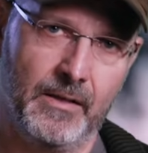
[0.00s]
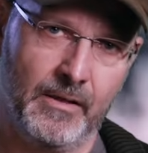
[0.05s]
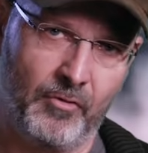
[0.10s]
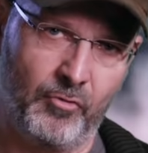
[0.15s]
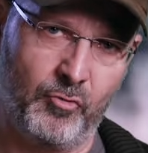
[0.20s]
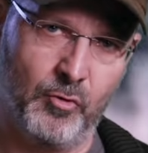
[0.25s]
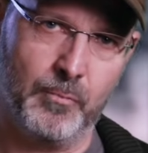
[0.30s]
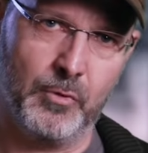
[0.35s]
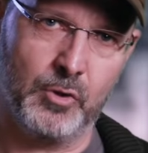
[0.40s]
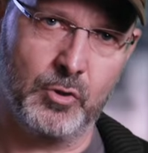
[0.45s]

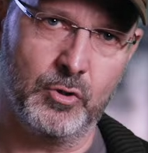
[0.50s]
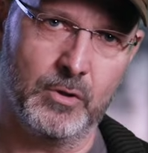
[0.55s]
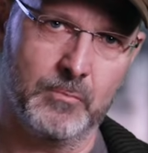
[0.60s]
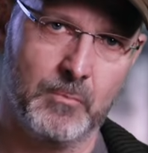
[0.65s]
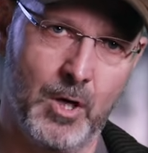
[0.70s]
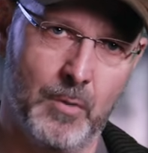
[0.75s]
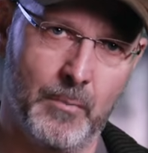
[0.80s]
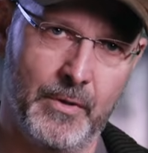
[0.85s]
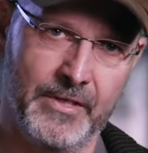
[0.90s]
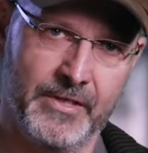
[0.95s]
Super cool
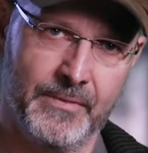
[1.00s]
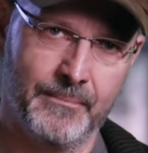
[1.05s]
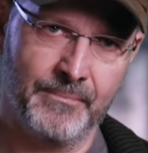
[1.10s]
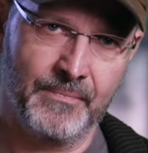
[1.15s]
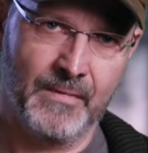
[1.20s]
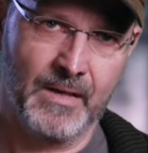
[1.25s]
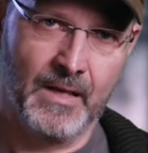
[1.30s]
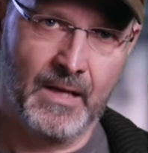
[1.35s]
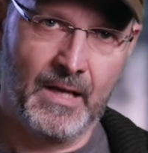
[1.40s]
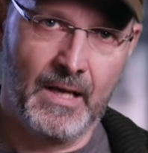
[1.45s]
moment.
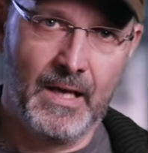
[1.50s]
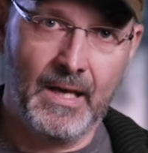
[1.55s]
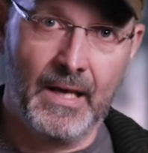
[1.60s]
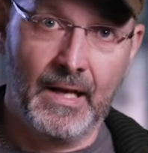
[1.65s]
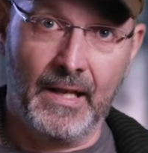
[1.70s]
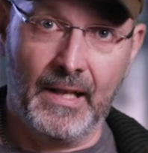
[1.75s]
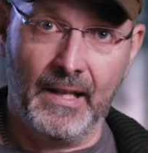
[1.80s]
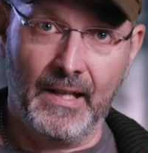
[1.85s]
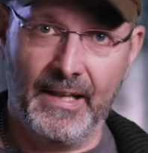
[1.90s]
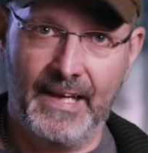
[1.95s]

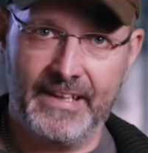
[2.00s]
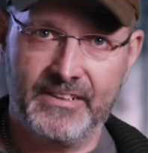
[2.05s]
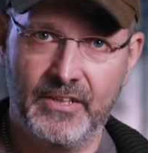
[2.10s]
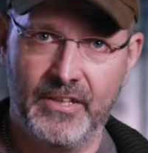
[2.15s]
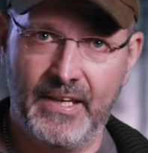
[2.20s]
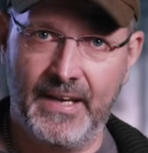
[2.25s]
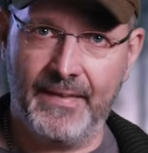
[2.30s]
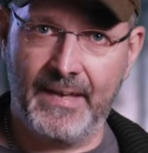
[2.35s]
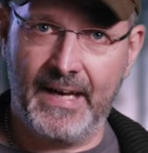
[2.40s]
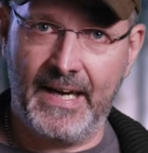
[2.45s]
Later
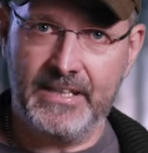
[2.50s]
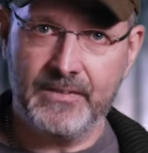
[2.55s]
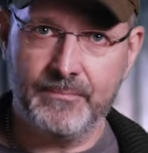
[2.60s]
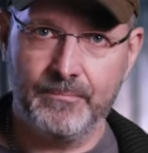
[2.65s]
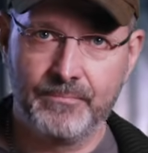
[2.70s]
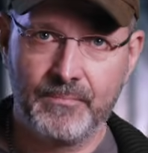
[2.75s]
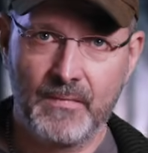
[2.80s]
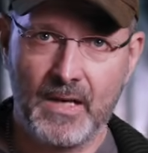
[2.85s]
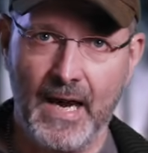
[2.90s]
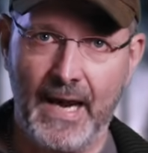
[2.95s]
that night,
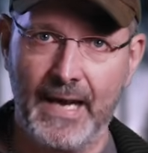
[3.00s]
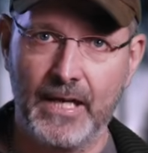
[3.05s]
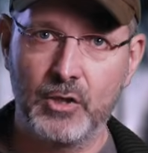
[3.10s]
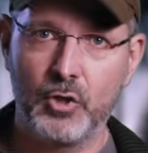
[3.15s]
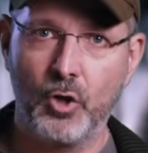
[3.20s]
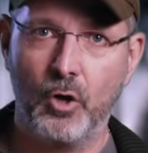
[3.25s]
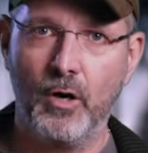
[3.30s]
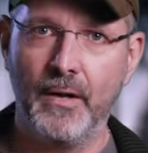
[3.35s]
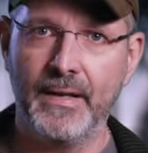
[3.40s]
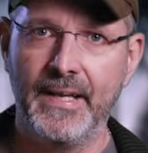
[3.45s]
I
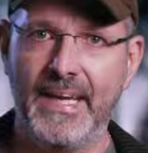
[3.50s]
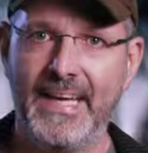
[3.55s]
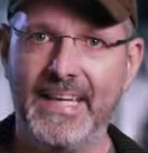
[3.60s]
caught a